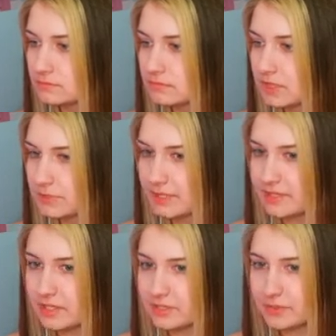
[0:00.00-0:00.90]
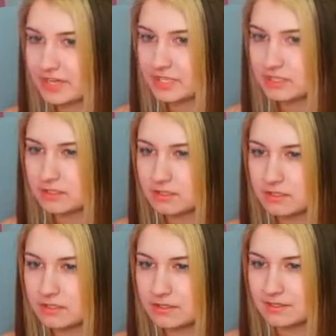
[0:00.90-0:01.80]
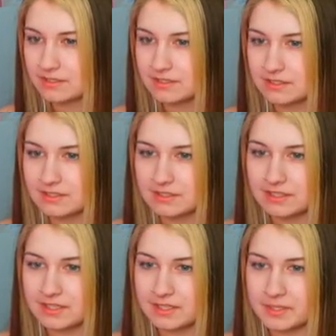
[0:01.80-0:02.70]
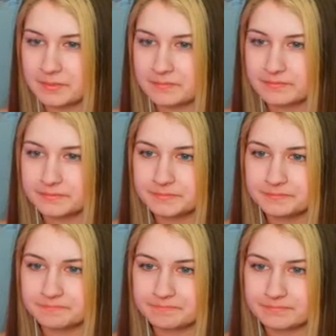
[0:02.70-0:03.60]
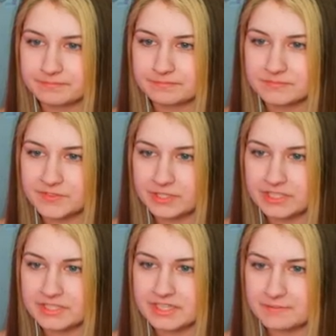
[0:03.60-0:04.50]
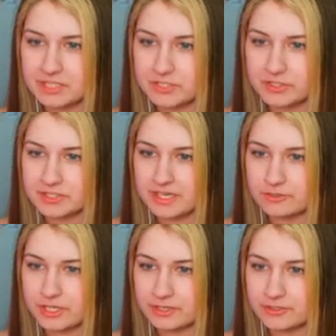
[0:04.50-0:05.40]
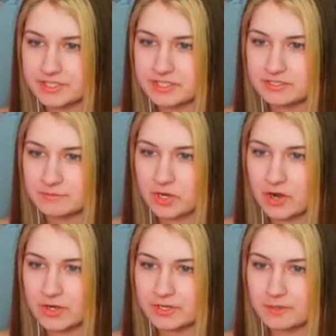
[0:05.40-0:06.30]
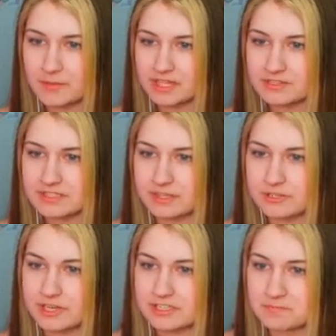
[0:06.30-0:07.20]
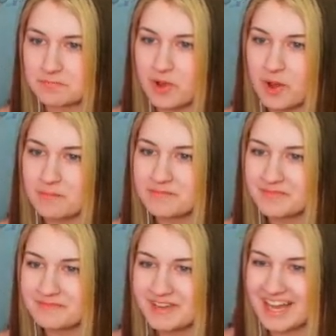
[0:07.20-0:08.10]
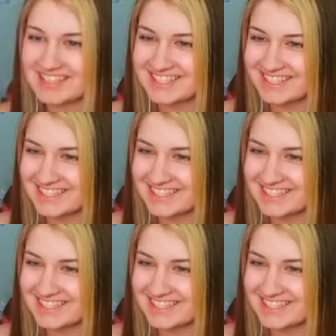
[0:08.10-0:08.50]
Other way, other way. Um... I feel like this time they took the soundtrack criticism to heart and are making the soundtrack as bombastic